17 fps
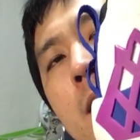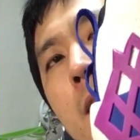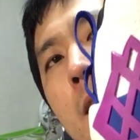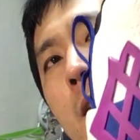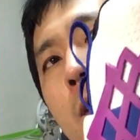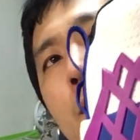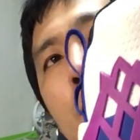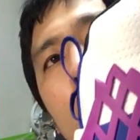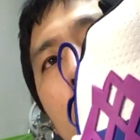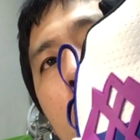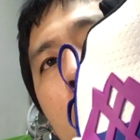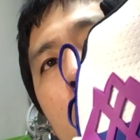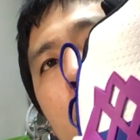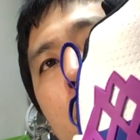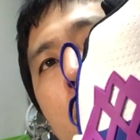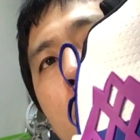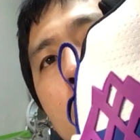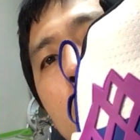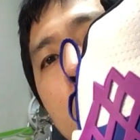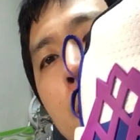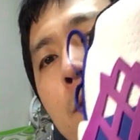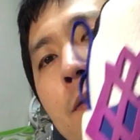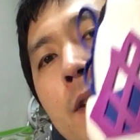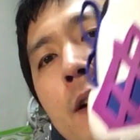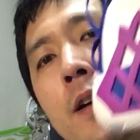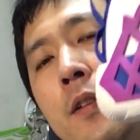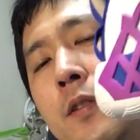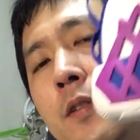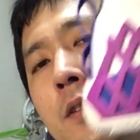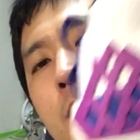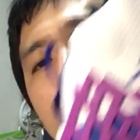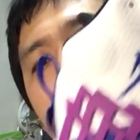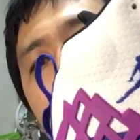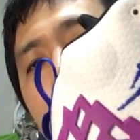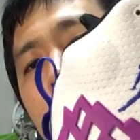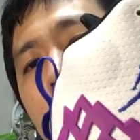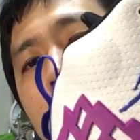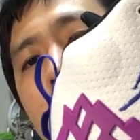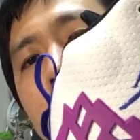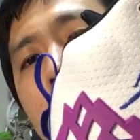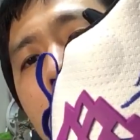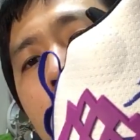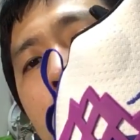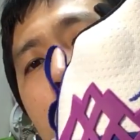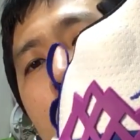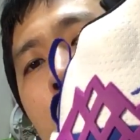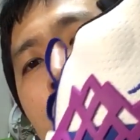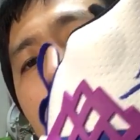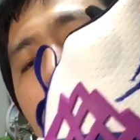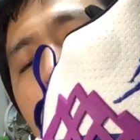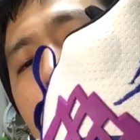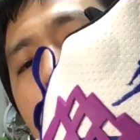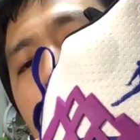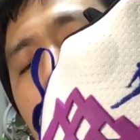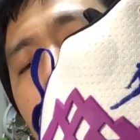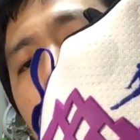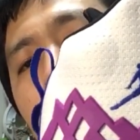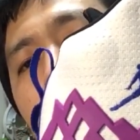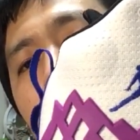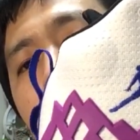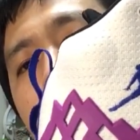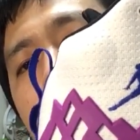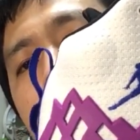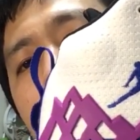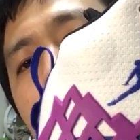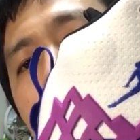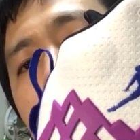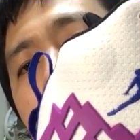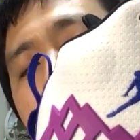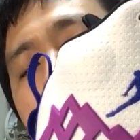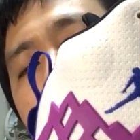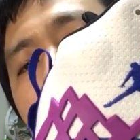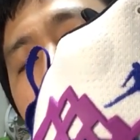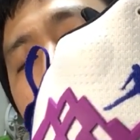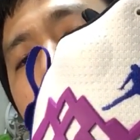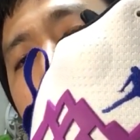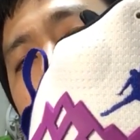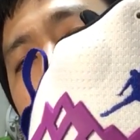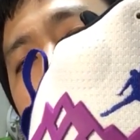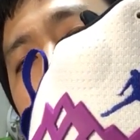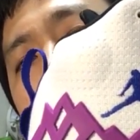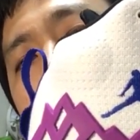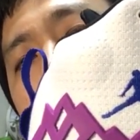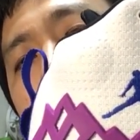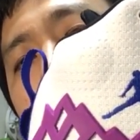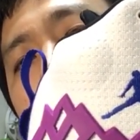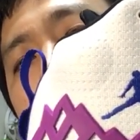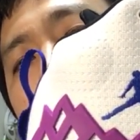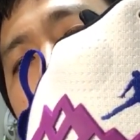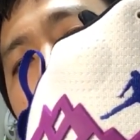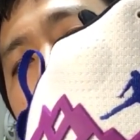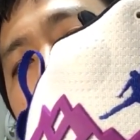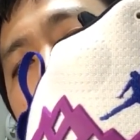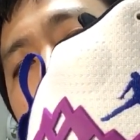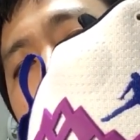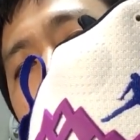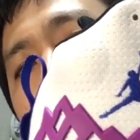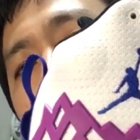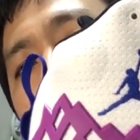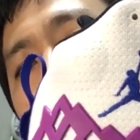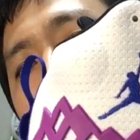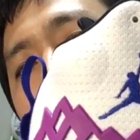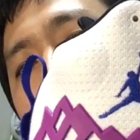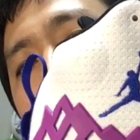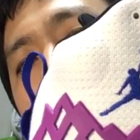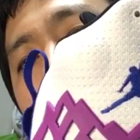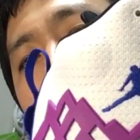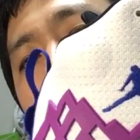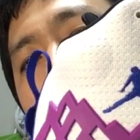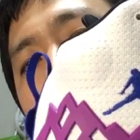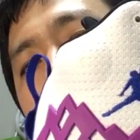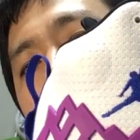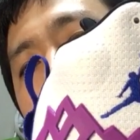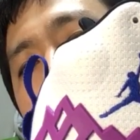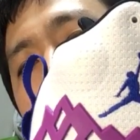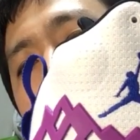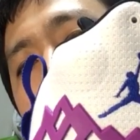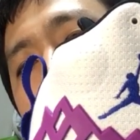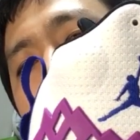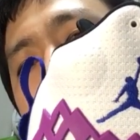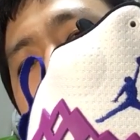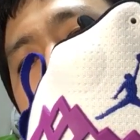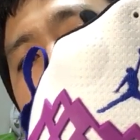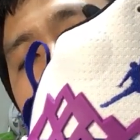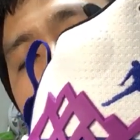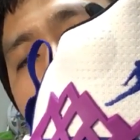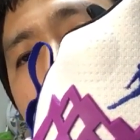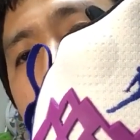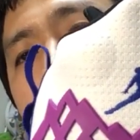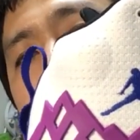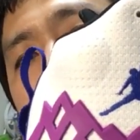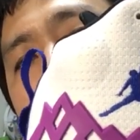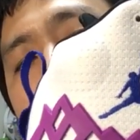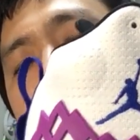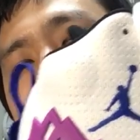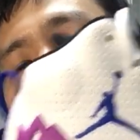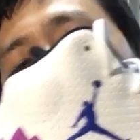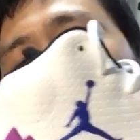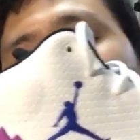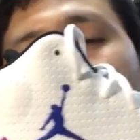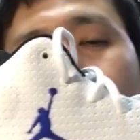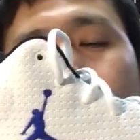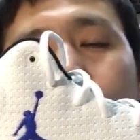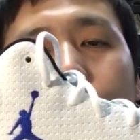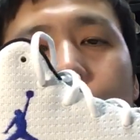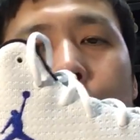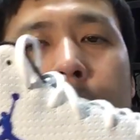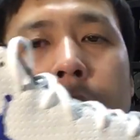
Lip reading: even without zoom, it felt very soft, and it felt like the foam was good enough to do its job and absorb the shock and provide some energy return.